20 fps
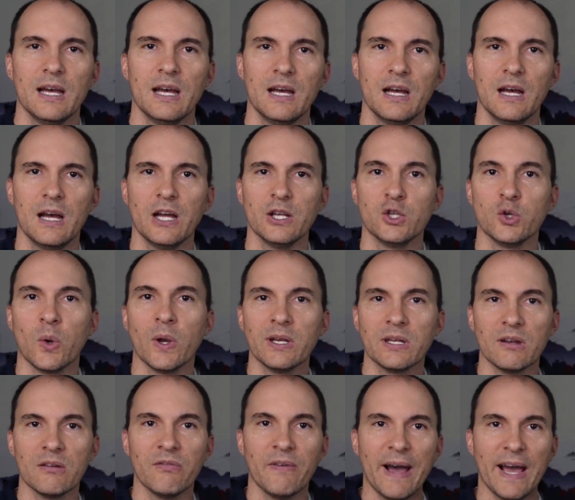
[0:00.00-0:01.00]
A
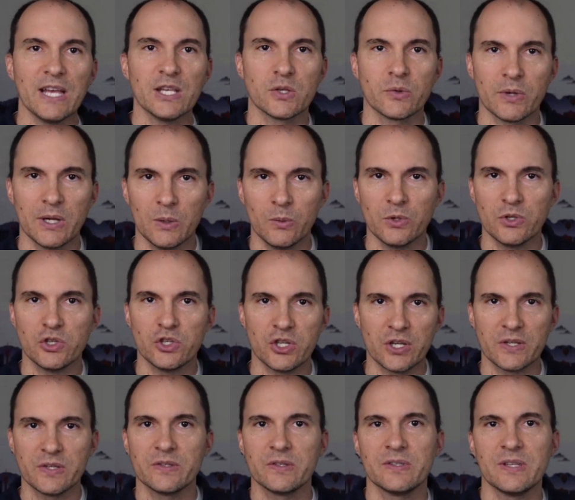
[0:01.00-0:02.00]
joint advisory was
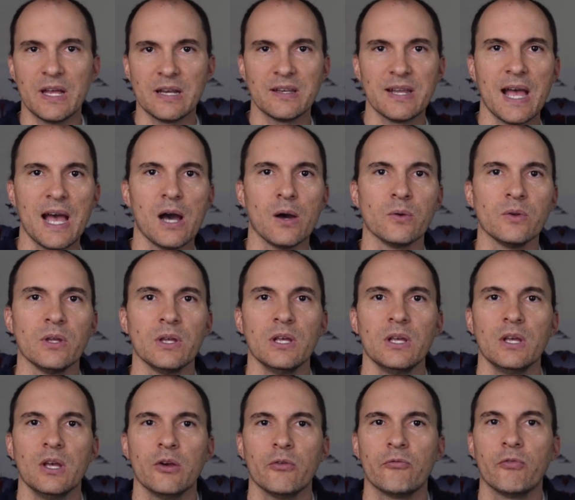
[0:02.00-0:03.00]
just sent out
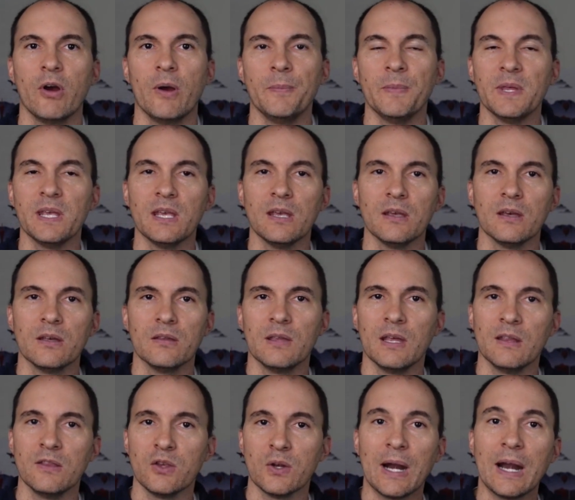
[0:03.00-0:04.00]
in the
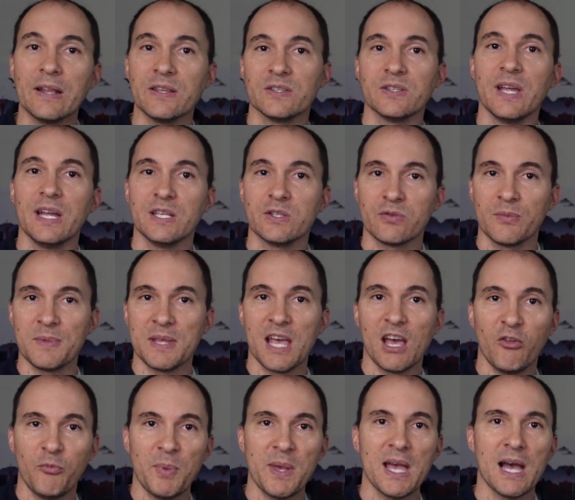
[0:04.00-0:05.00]
United States from
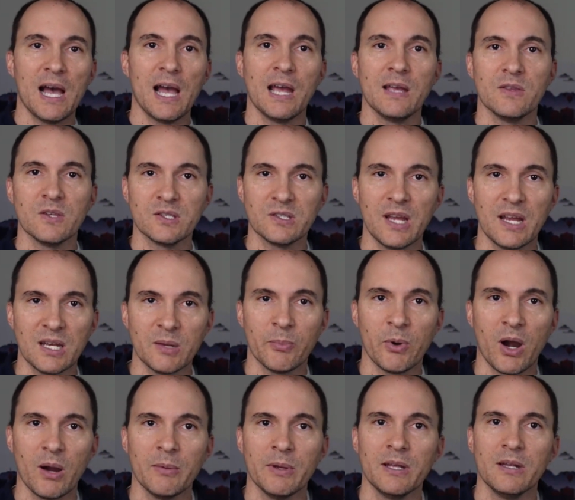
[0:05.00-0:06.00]
the FBI, the State
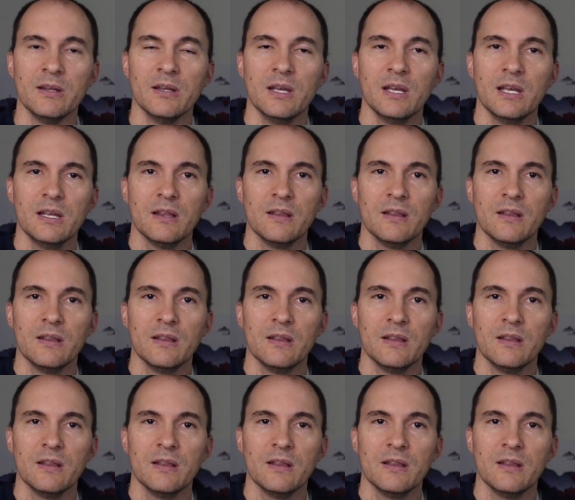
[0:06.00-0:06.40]
Department,